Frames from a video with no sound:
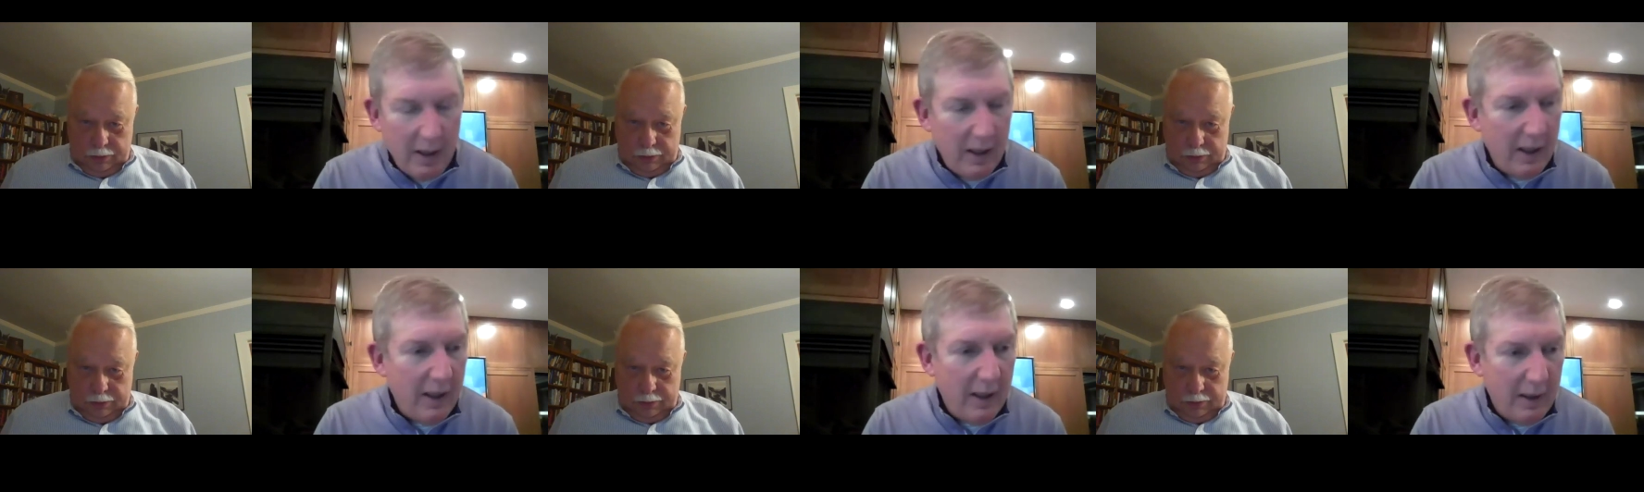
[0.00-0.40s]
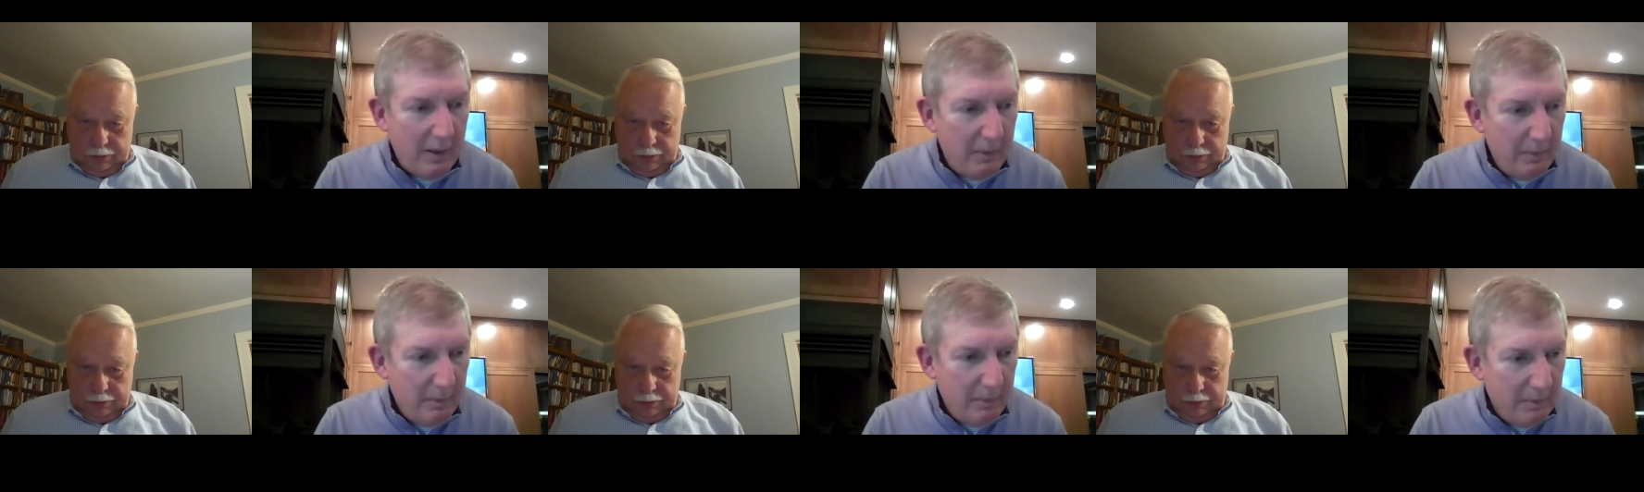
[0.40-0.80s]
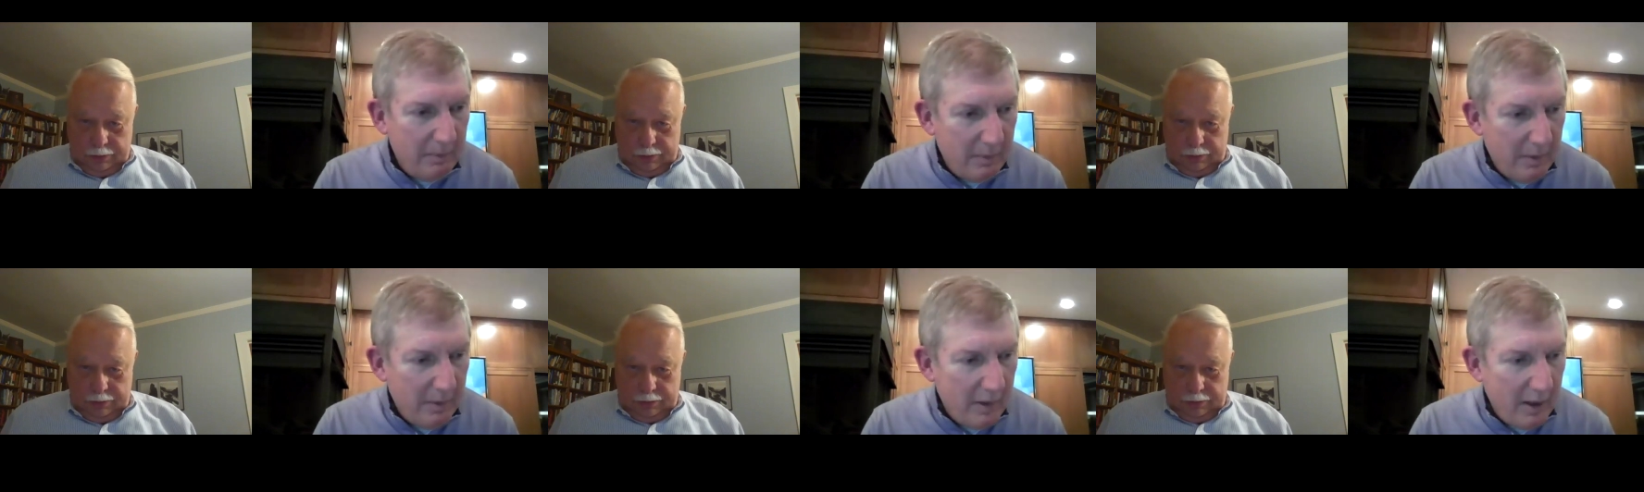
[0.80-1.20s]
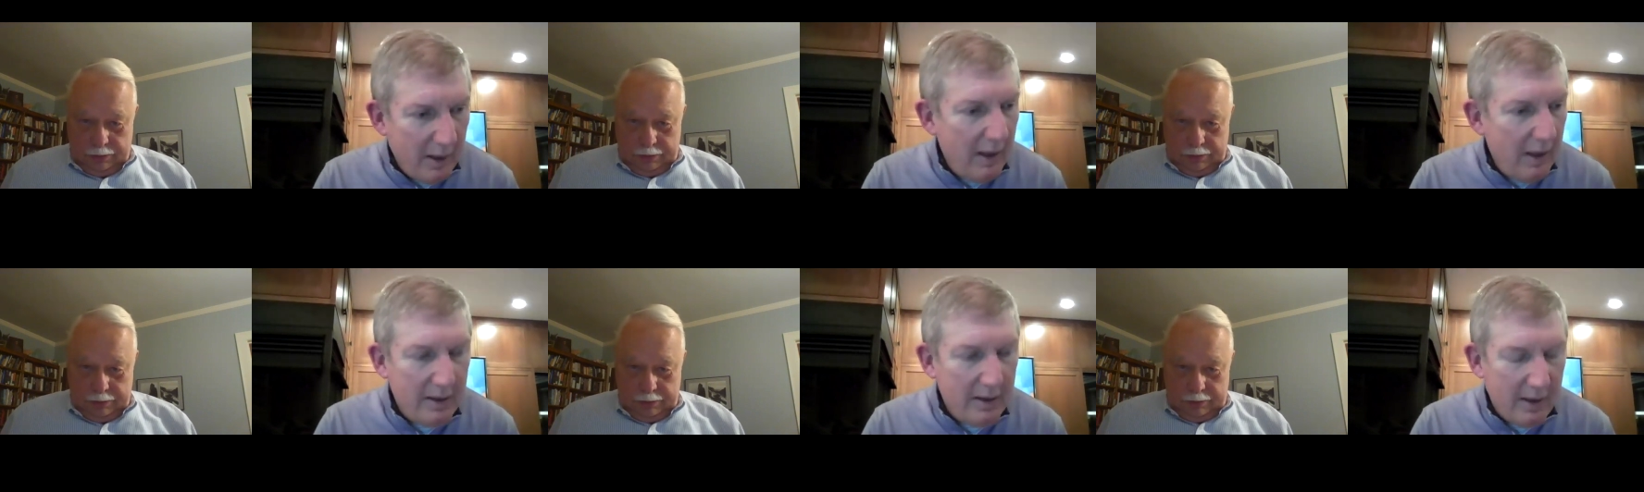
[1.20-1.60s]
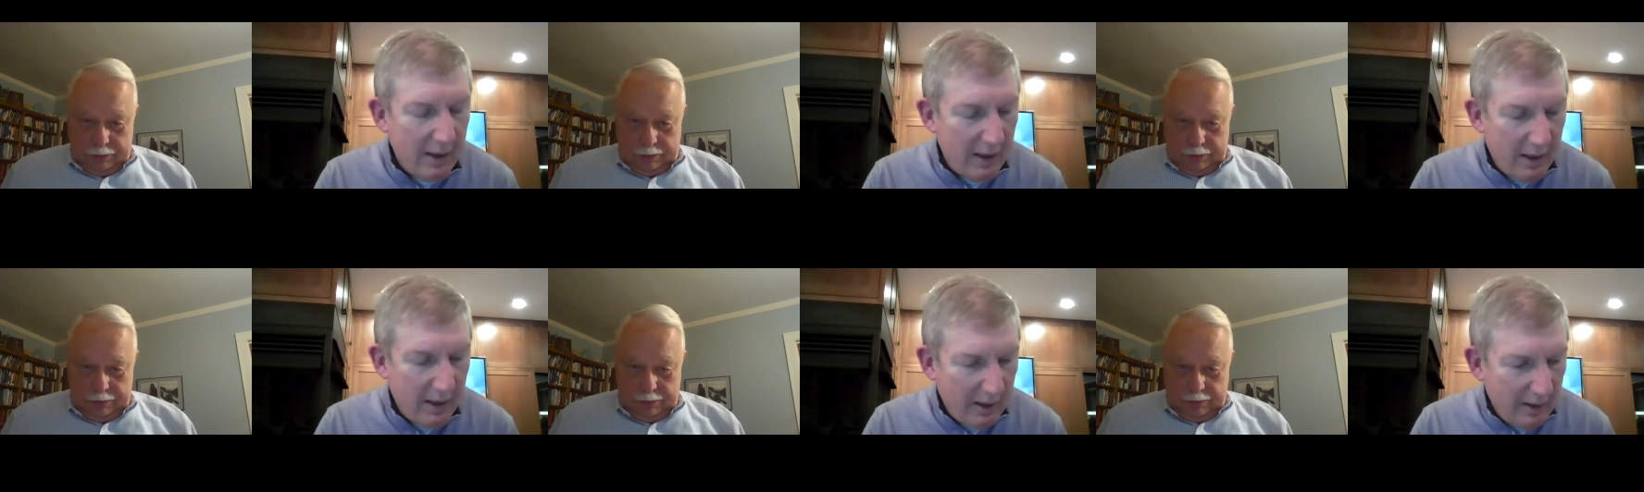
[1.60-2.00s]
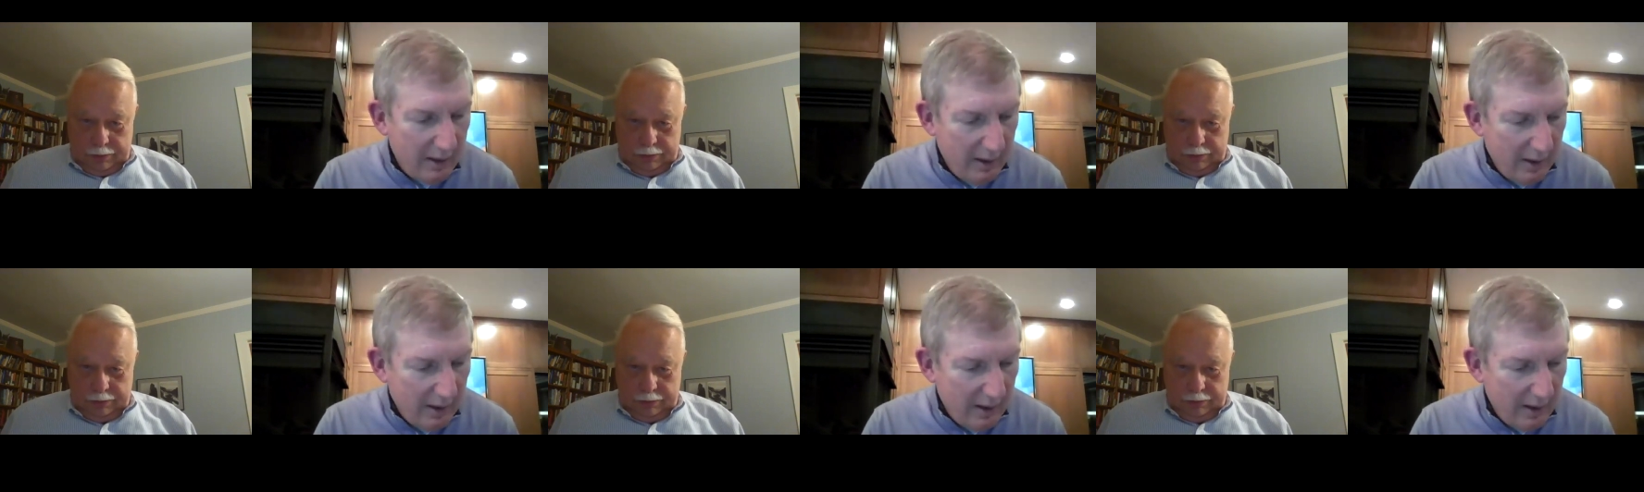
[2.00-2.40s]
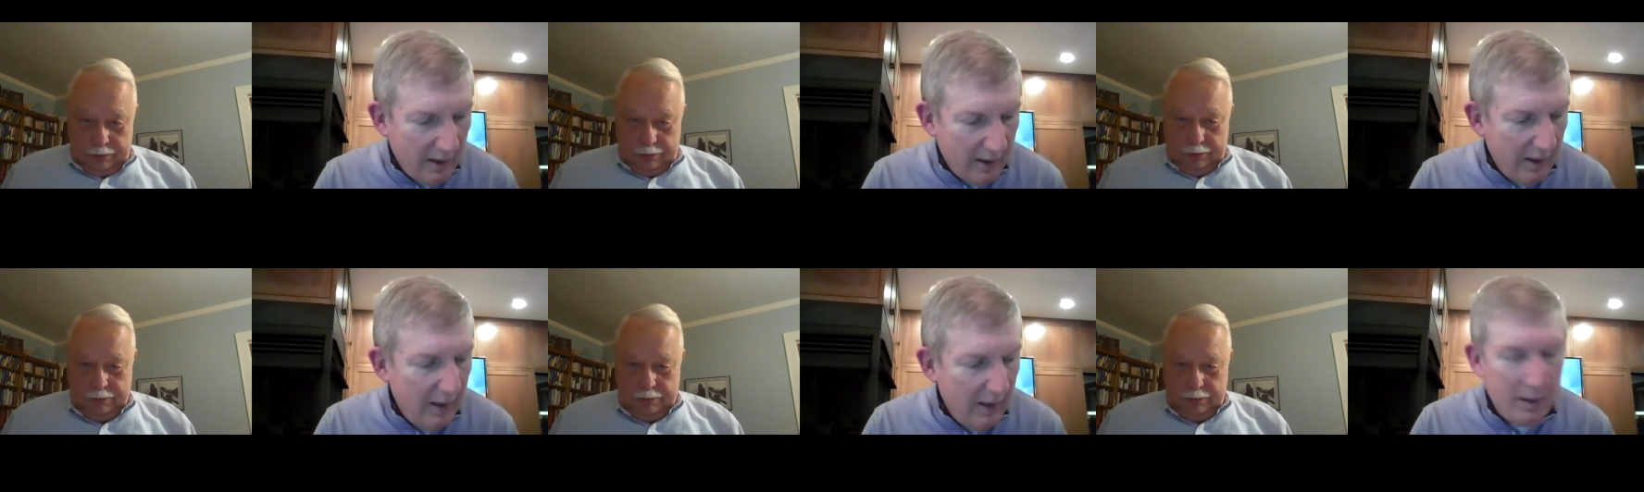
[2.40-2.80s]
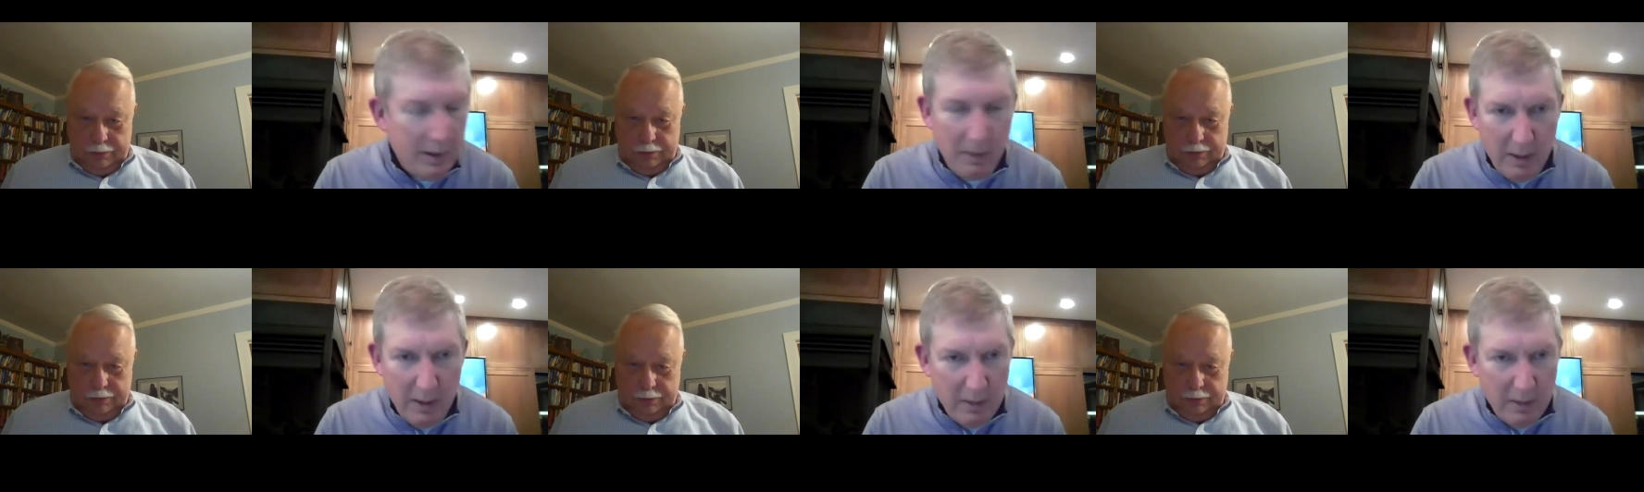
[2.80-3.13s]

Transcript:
Speaker 1: Um, it uh, it's it's